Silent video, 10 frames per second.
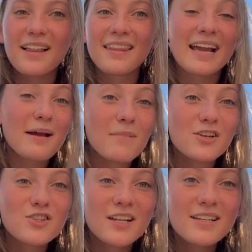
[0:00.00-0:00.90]
Like I
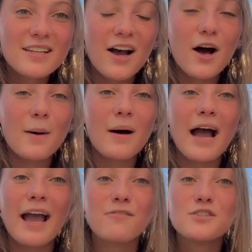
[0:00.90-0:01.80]
mentioned, I
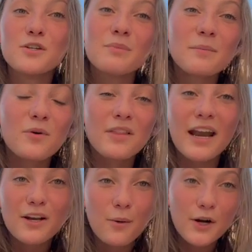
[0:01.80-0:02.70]
have 2 people that I
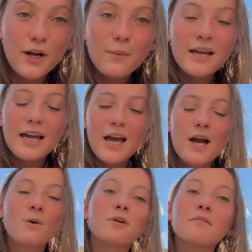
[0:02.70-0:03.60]
know are going.
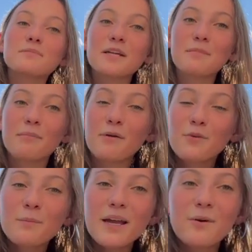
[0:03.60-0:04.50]
One of them is going to be my
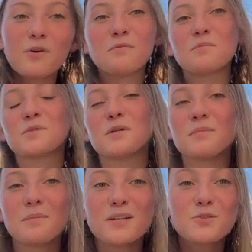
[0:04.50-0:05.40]
roommate, one of them is going to
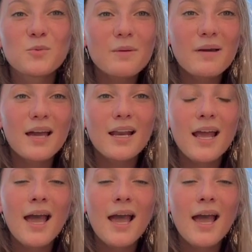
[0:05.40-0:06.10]
be my suite mate.